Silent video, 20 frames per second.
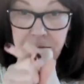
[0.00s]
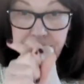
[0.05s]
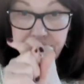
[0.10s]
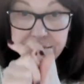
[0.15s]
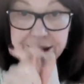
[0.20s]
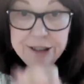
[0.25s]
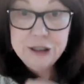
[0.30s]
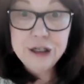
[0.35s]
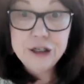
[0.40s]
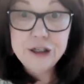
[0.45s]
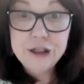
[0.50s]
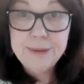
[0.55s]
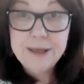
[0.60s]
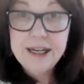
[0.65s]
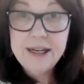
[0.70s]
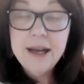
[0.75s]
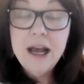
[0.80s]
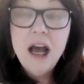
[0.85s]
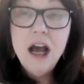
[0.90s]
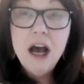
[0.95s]
Excuse me,
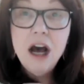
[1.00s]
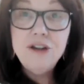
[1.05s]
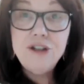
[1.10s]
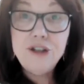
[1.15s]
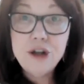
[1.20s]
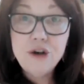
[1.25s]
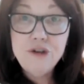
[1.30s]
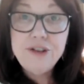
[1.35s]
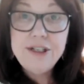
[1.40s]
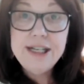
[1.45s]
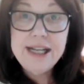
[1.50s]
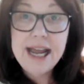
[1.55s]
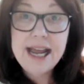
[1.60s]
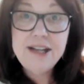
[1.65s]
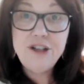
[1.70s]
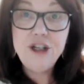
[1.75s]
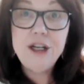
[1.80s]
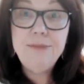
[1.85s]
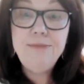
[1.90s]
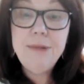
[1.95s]

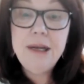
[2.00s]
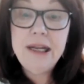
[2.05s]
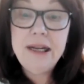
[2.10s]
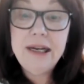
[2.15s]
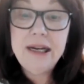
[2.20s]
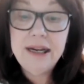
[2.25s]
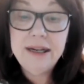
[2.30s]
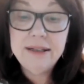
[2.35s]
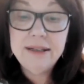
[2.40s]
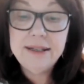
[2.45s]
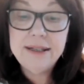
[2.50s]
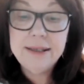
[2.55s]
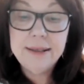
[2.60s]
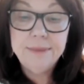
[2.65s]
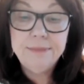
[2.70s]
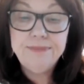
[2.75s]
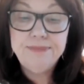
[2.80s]
association meetings,